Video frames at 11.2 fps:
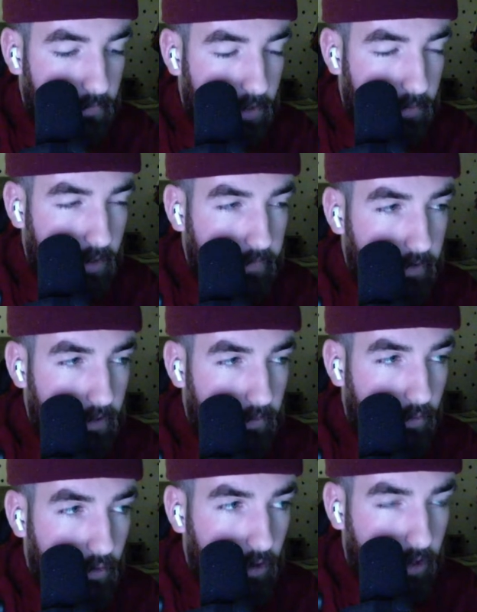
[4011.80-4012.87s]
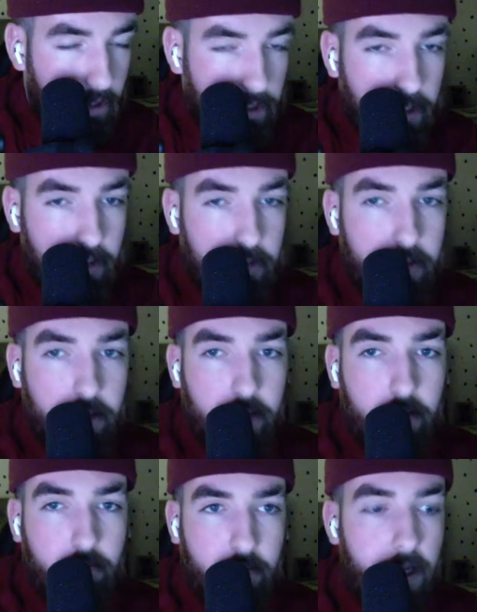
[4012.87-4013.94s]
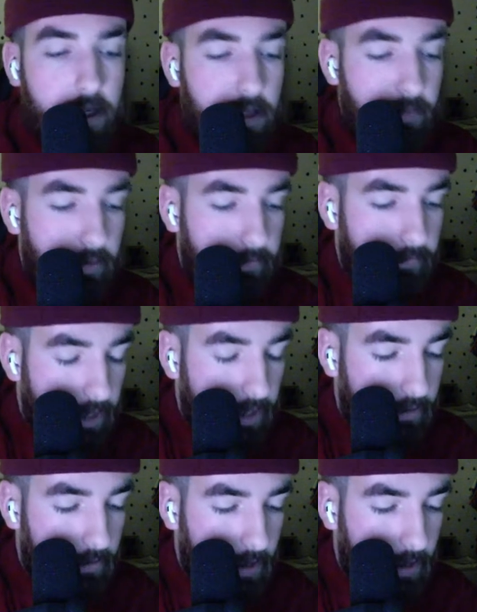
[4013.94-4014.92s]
Be a bit of a demoraliser to take him off of that as